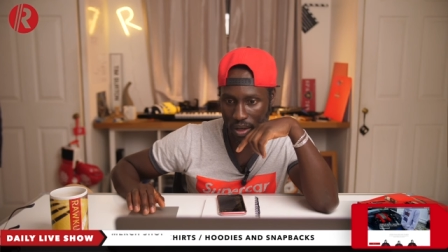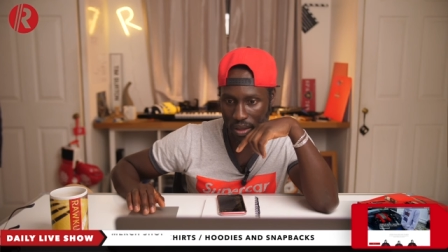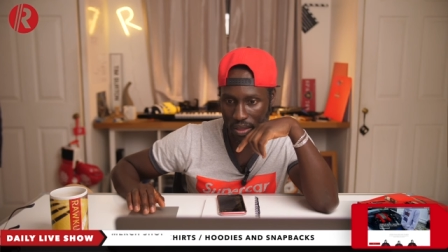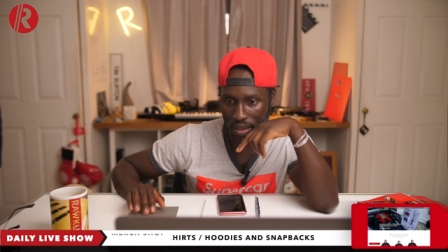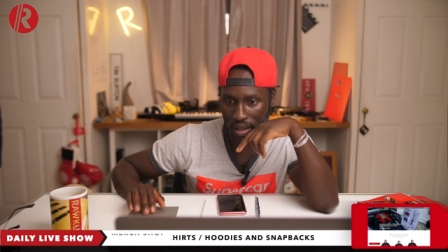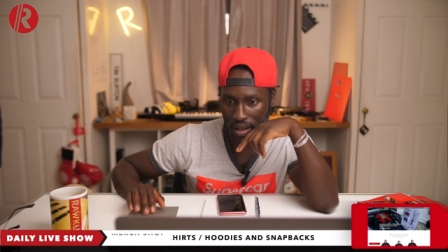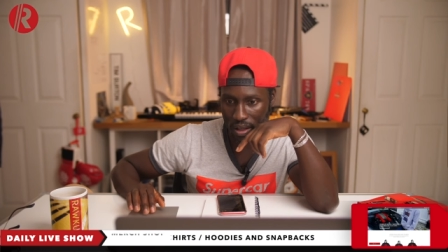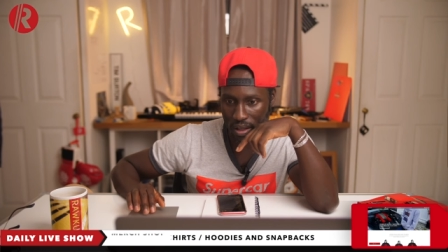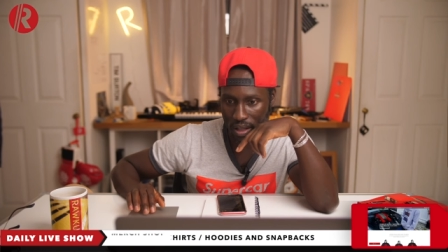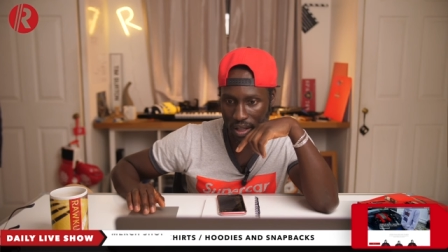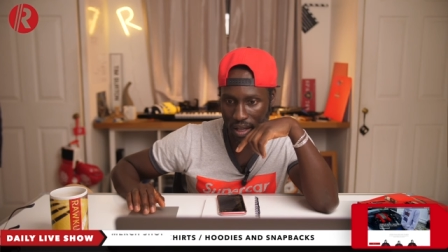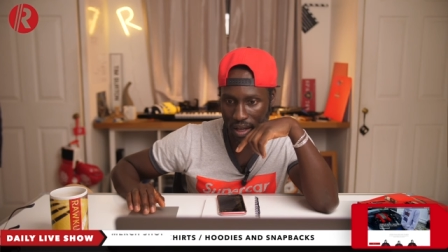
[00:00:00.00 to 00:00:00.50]
quick
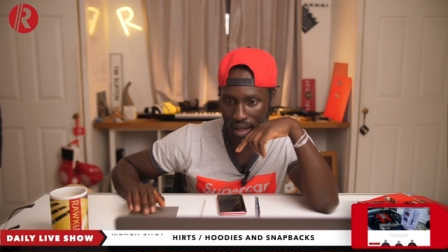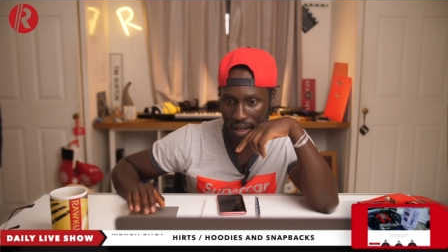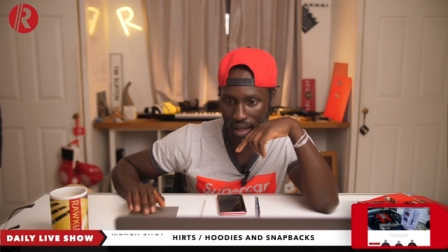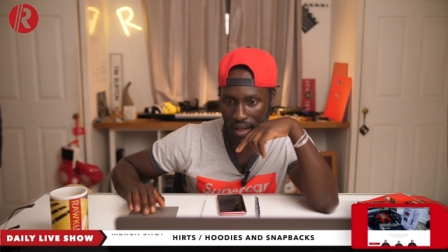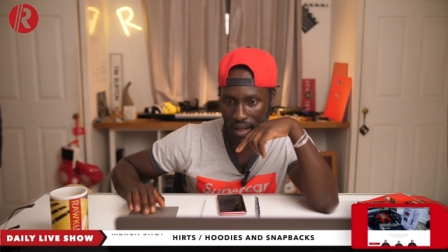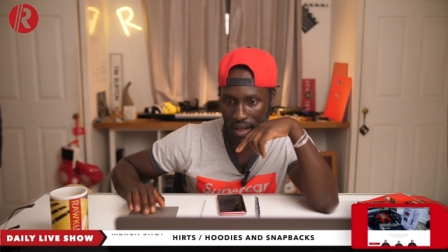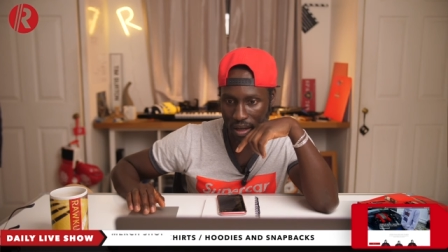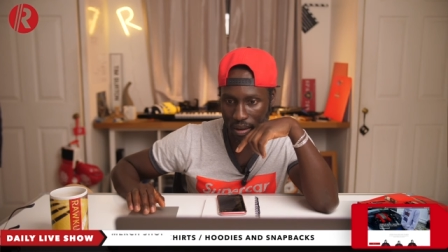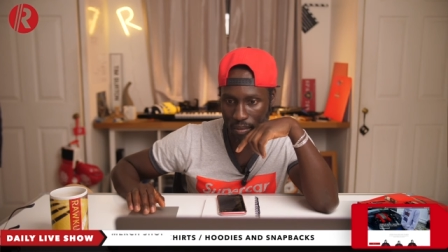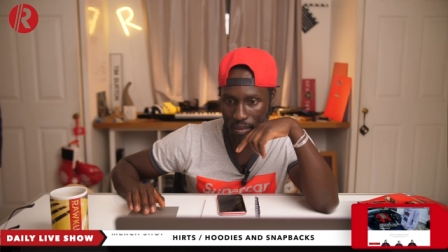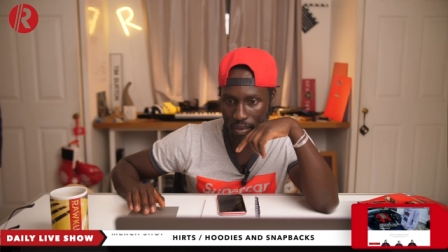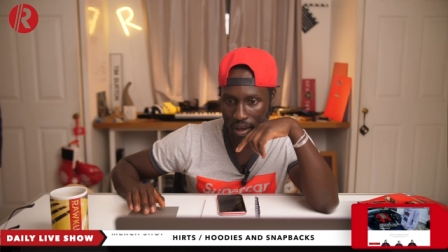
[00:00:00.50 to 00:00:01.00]
thing that
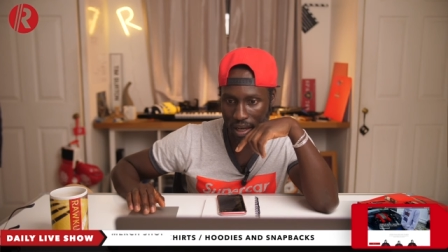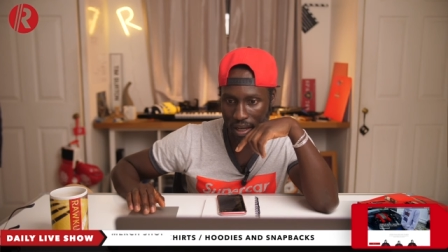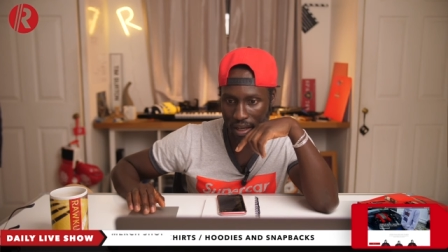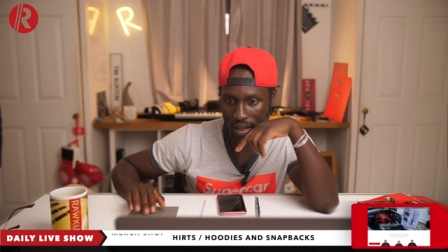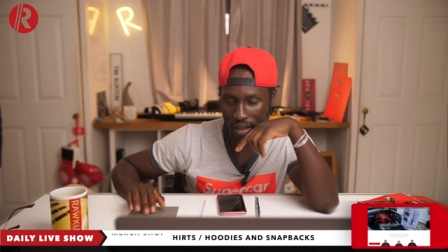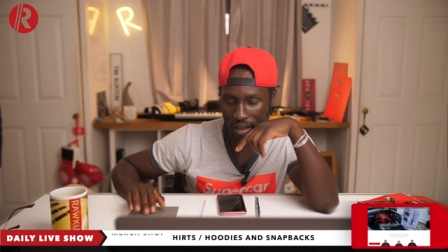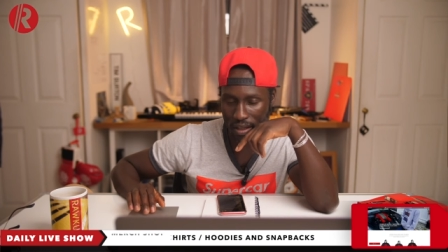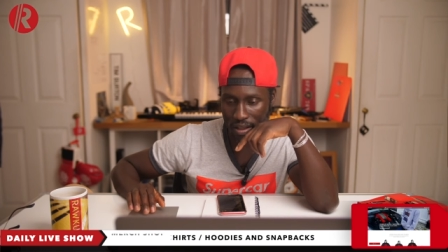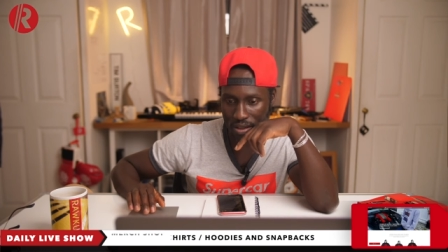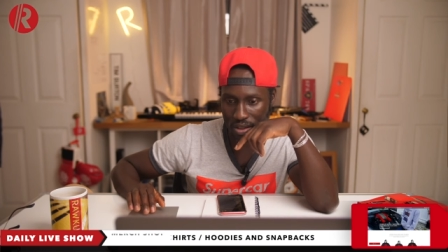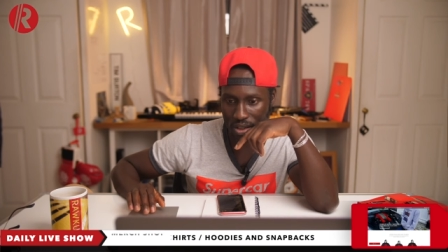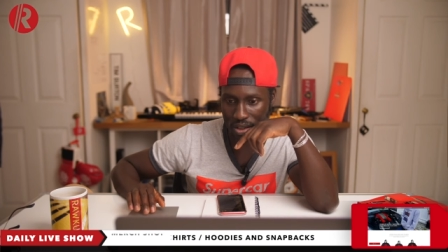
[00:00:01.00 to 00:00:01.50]
uh,
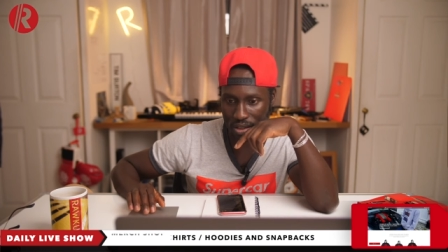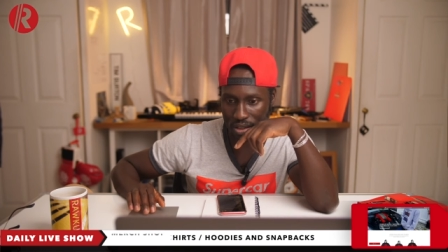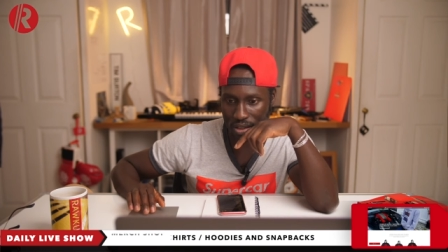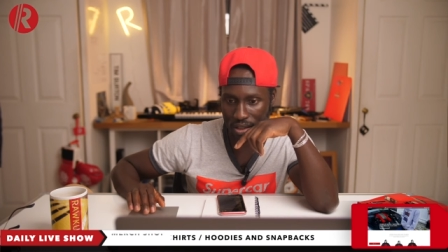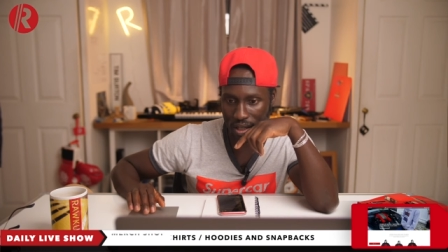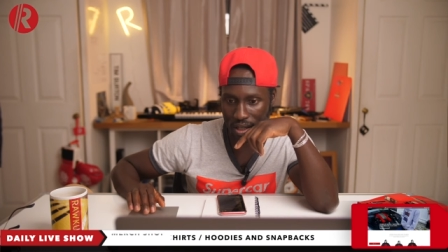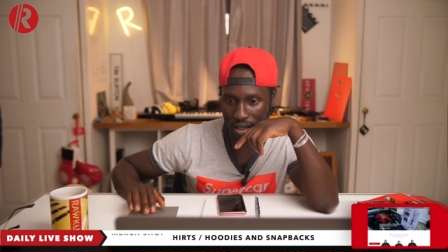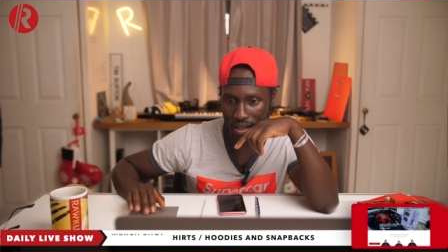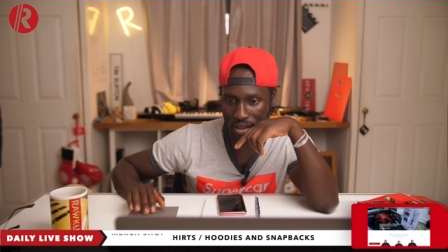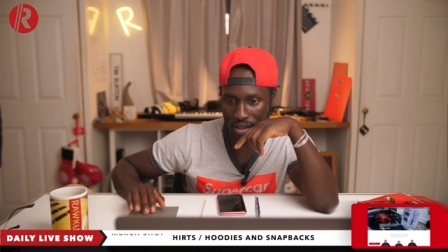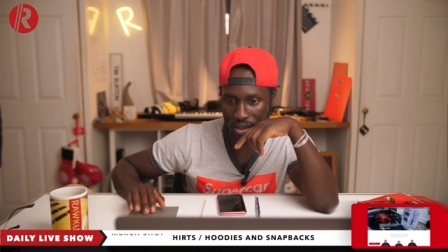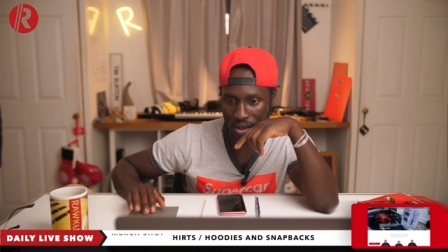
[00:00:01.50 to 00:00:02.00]
Mike
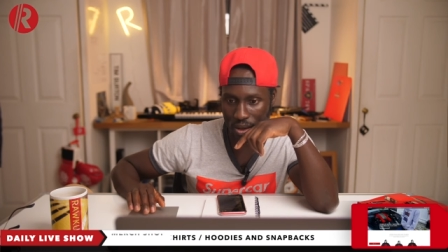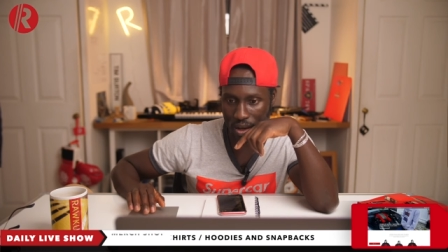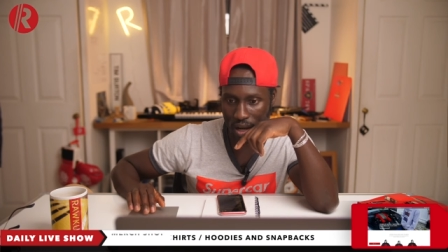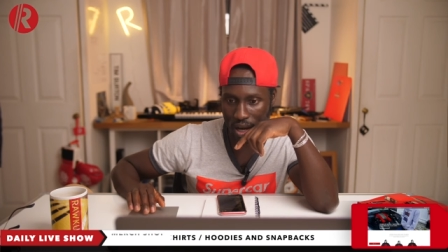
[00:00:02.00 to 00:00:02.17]
just said.